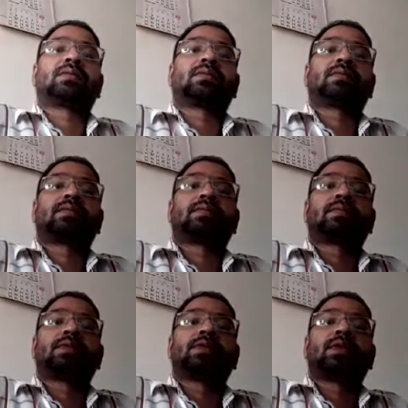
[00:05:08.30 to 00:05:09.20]

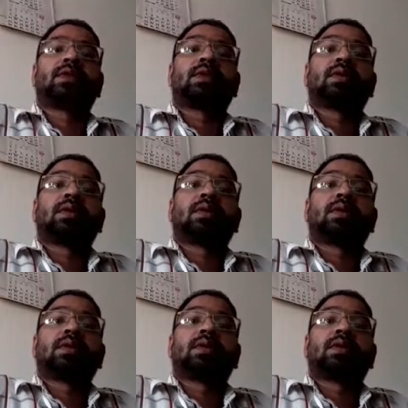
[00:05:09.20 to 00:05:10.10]

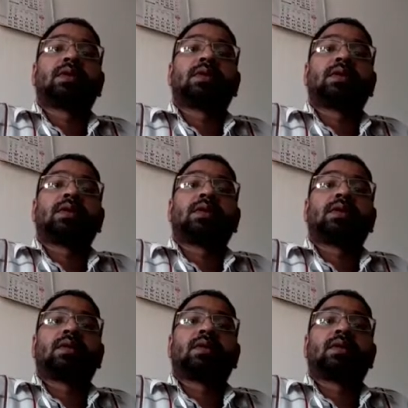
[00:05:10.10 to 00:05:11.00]

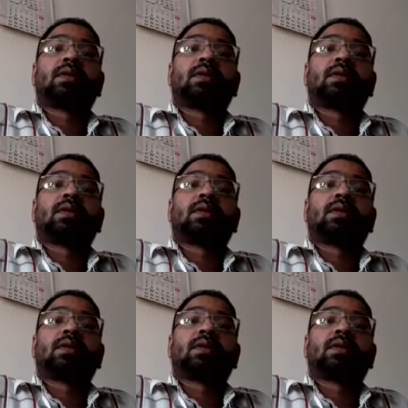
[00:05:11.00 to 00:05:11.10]
Nothing is said.